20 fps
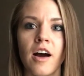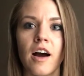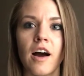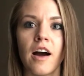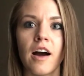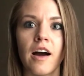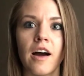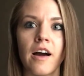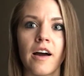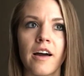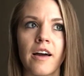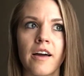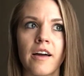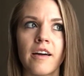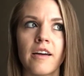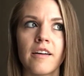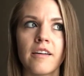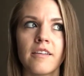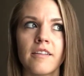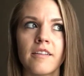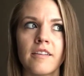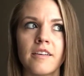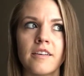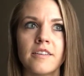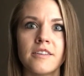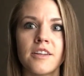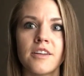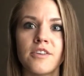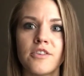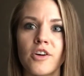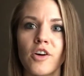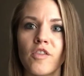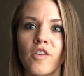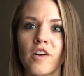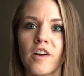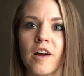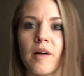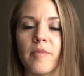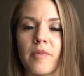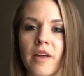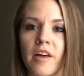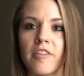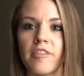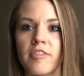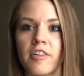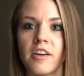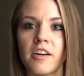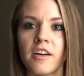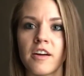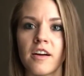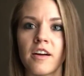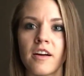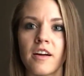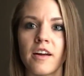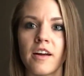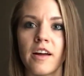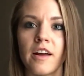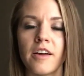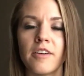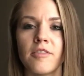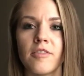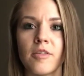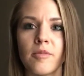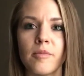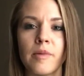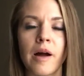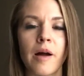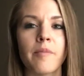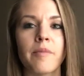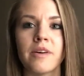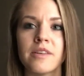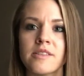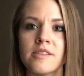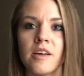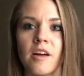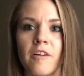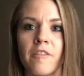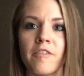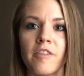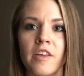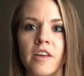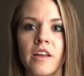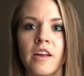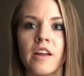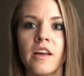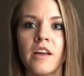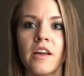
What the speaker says: I didn't overcome that fear and remind myself that